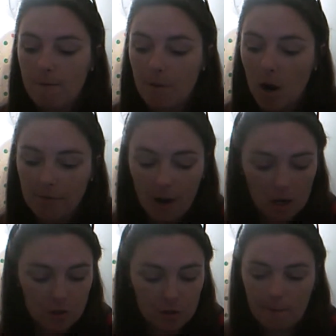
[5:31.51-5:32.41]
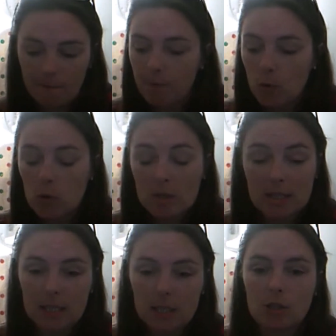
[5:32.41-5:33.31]
504
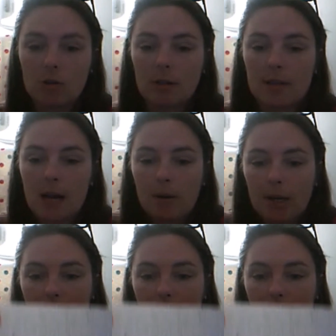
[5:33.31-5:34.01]
stitches on, and that gave